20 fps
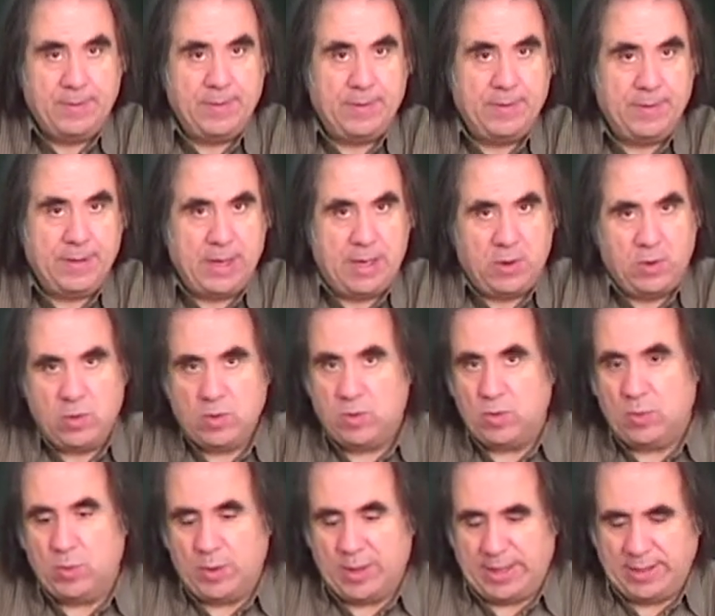now
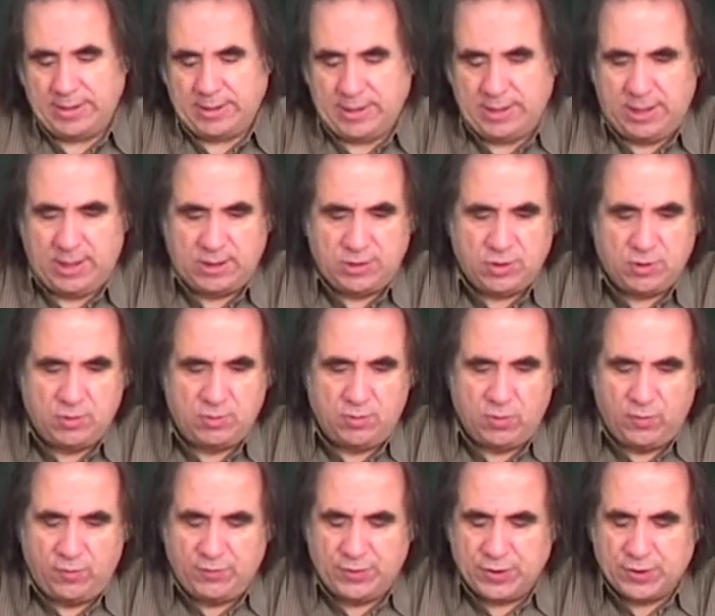white has to
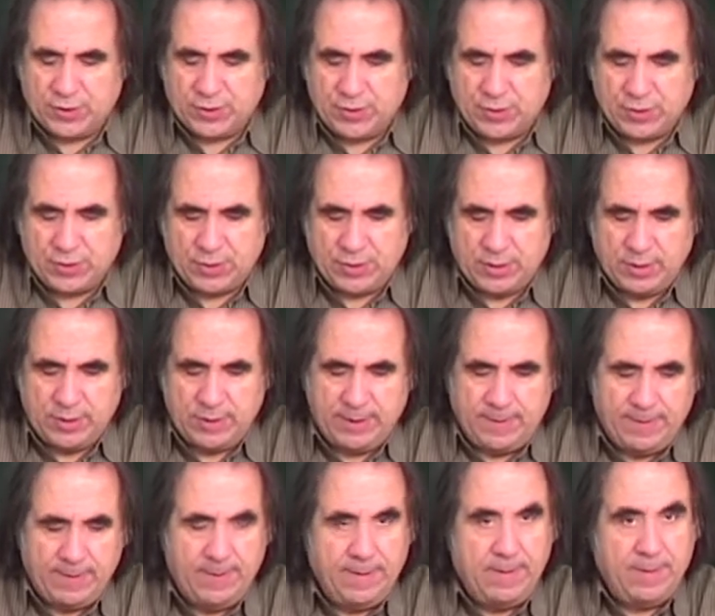move the rook.
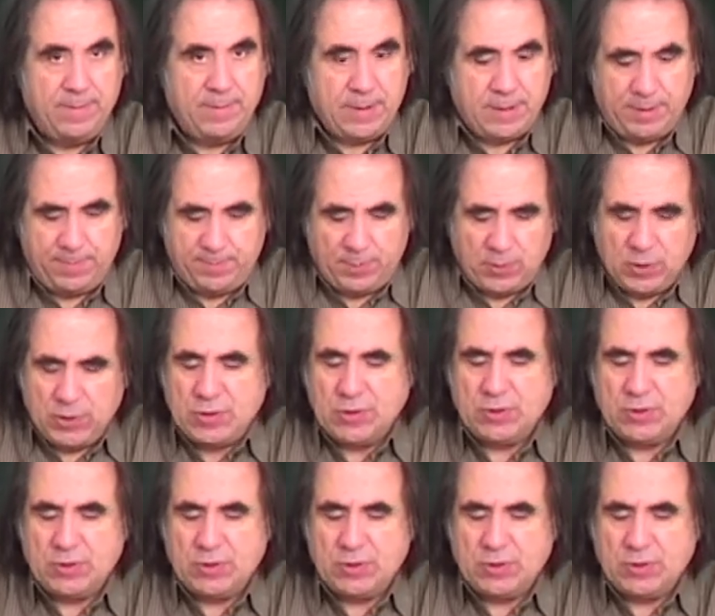But the point